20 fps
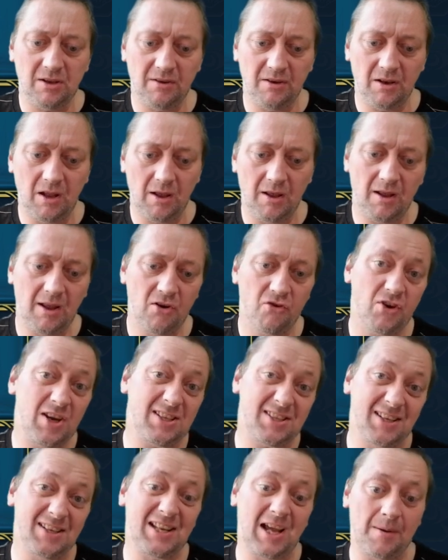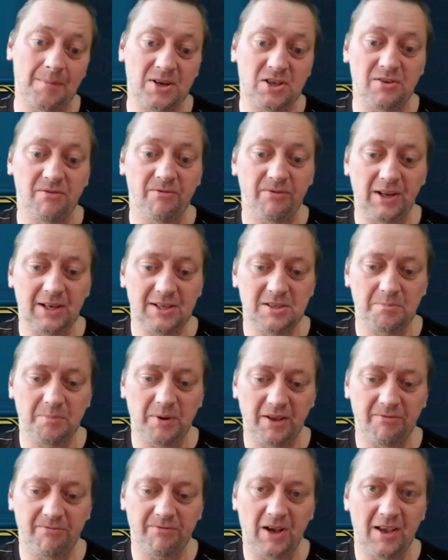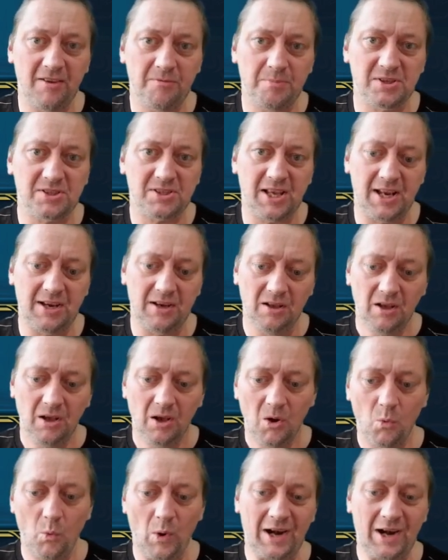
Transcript: inflicted by 5%